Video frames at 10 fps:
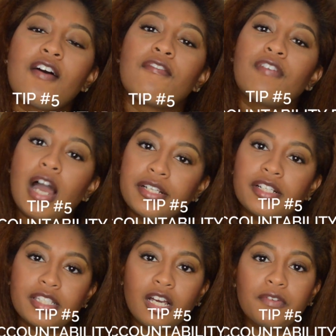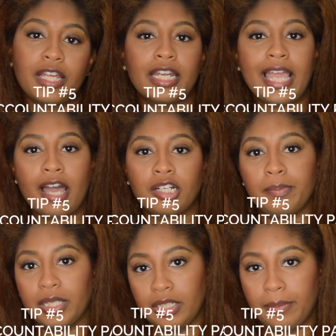find yourself an
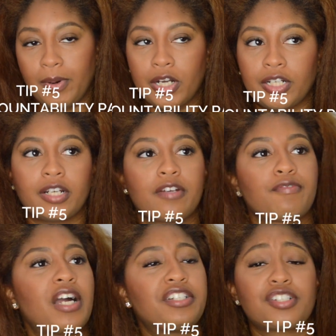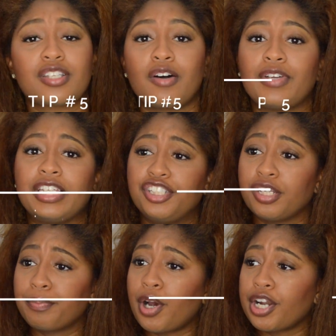accountability partner. Find yourself a
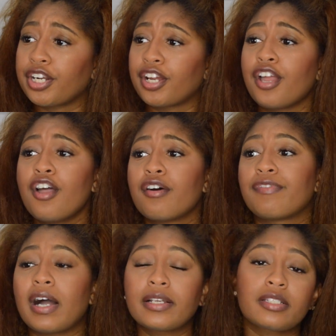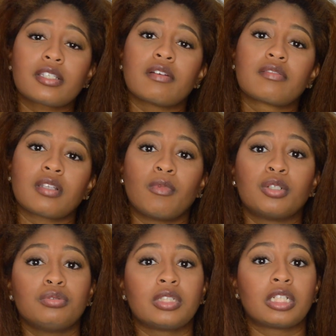gym partner. Find yourself
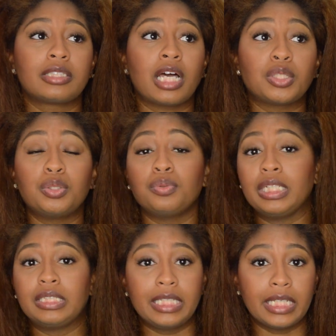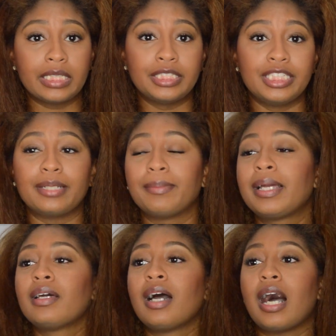someone who's gonna tell you you need to get in the gym.
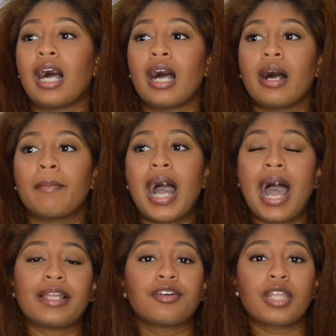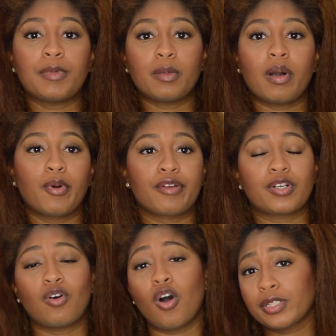Um, I know that me and my
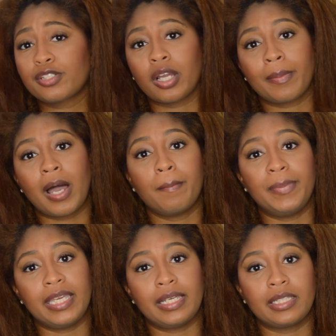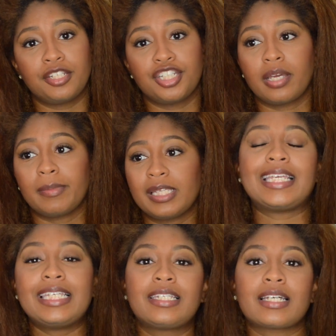boyfriend always talk about being in the gym. He,
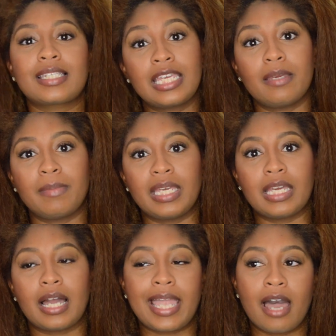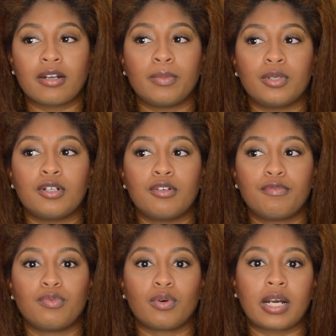he does keep me accountable
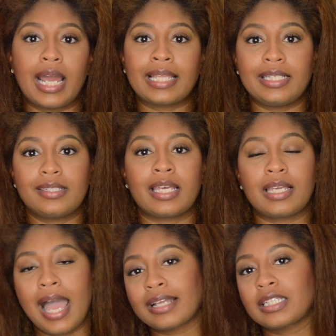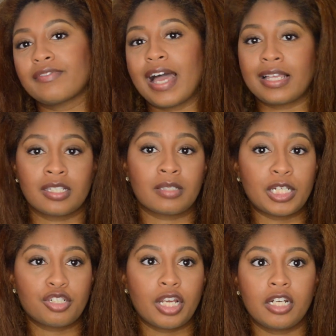for at least staying active, as does
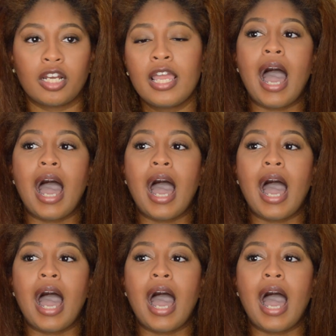my trainer.